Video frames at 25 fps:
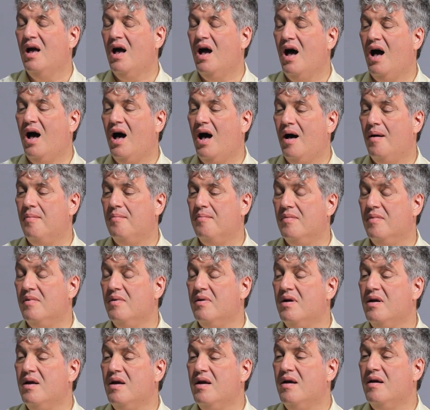
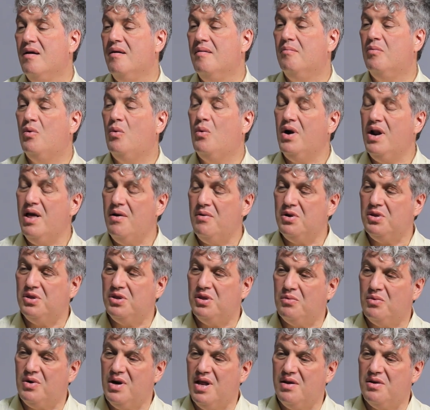But
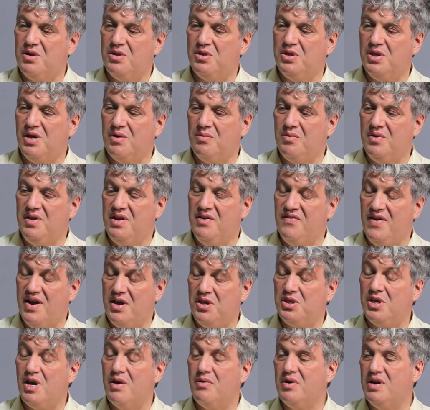the
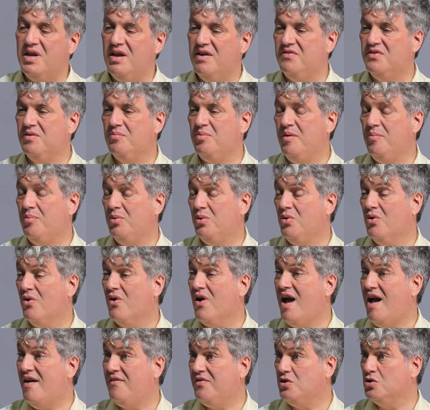advice I would give to people who are
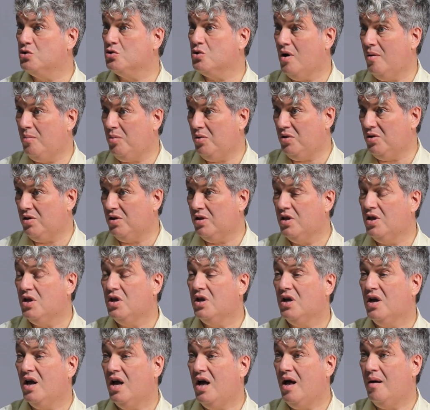having trouble
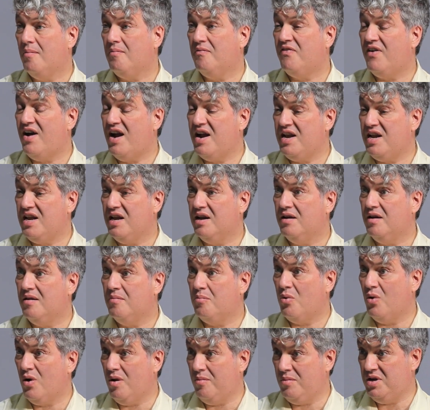finding an
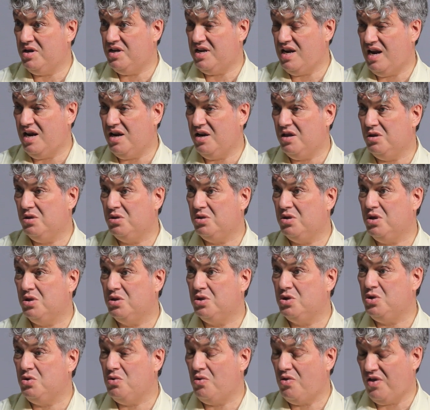appointment date is
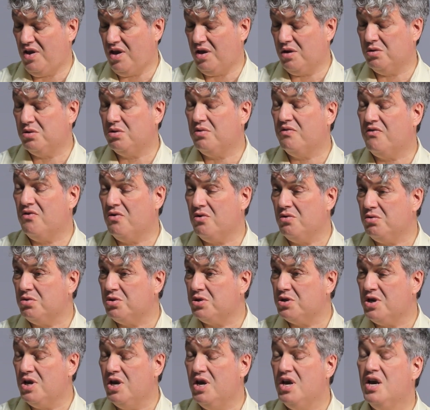two things.
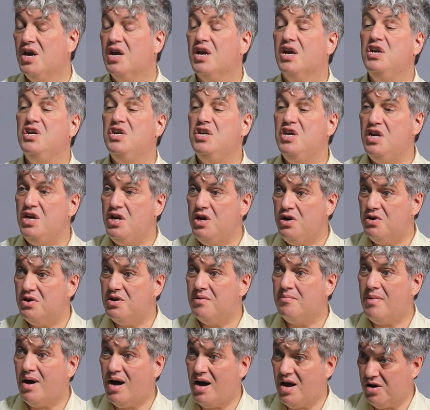First, continue to
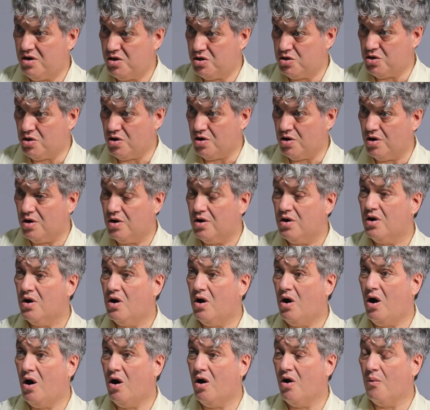monitor
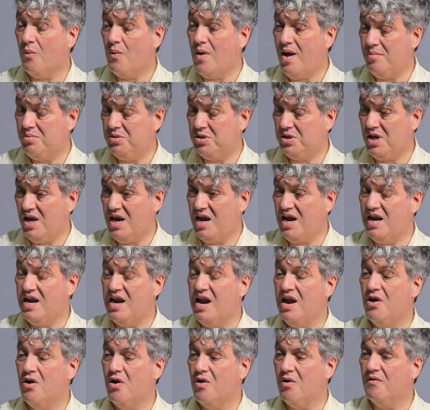our website
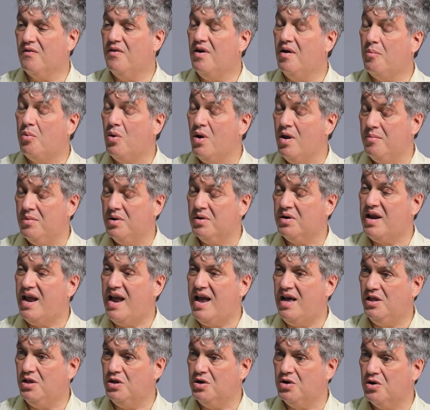and our appointment
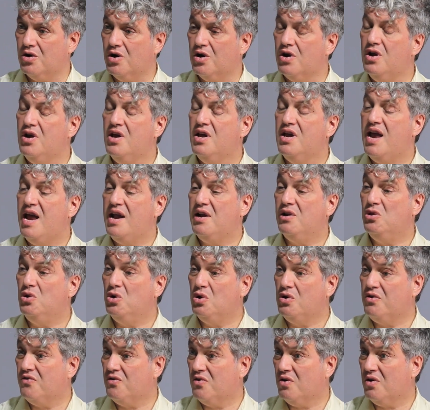calendar and
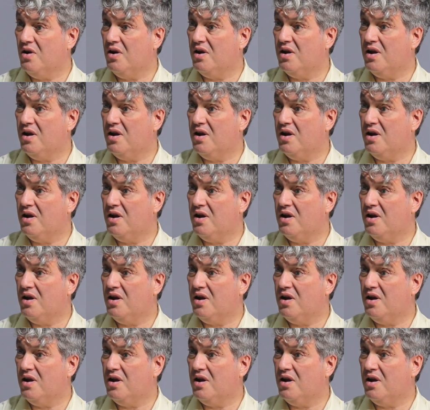look for